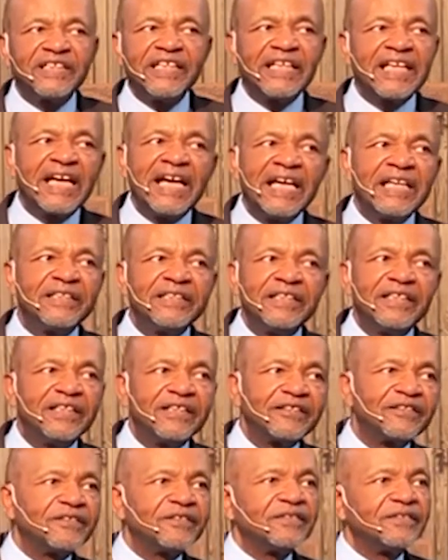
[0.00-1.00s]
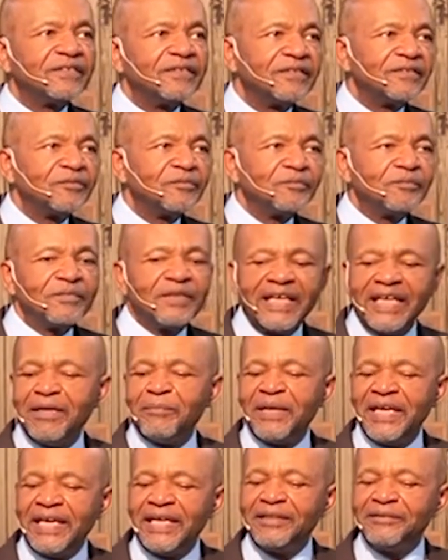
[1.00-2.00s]
their conduct.
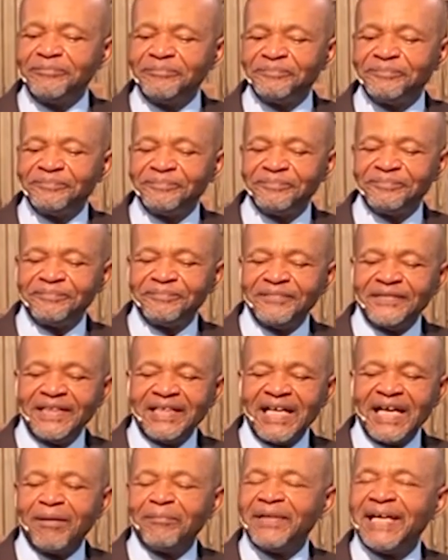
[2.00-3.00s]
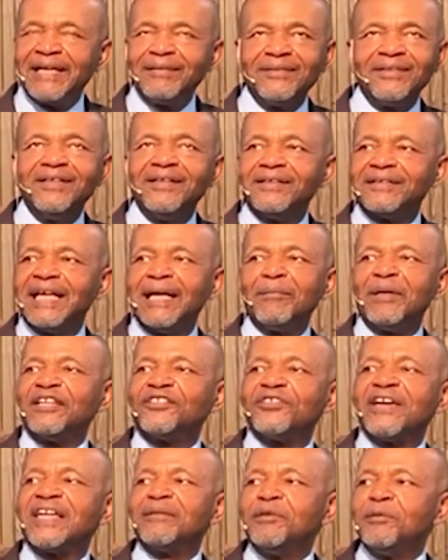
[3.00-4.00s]
Amen? I'm not
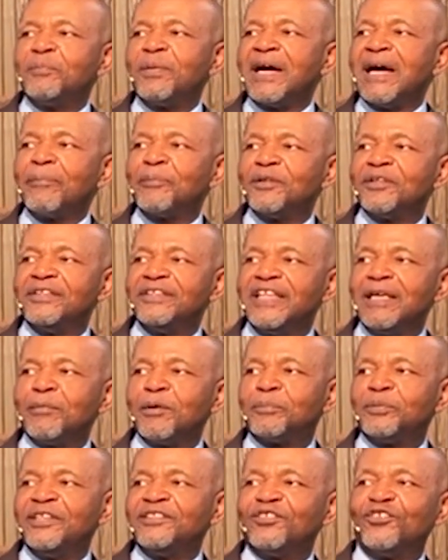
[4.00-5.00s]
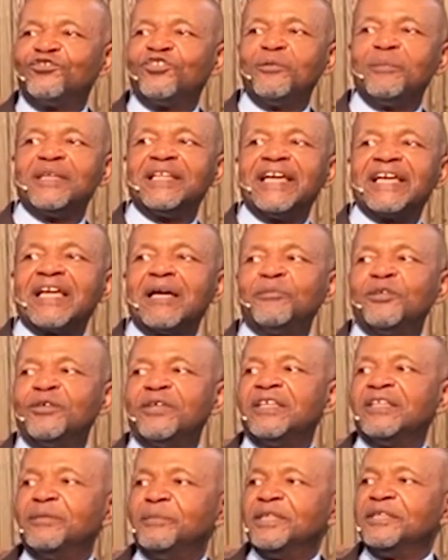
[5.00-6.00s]
trying to be popular today, but please don't treat me like I'm your
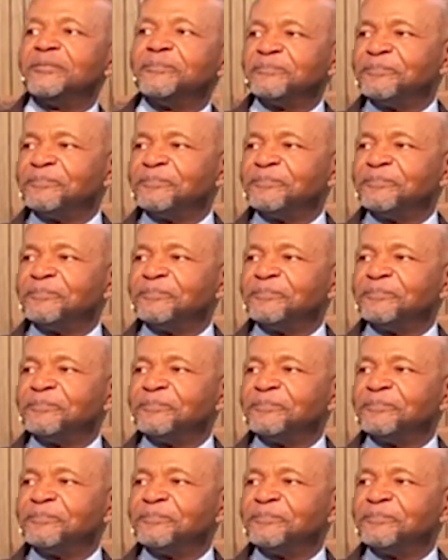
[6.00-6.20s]
enemy.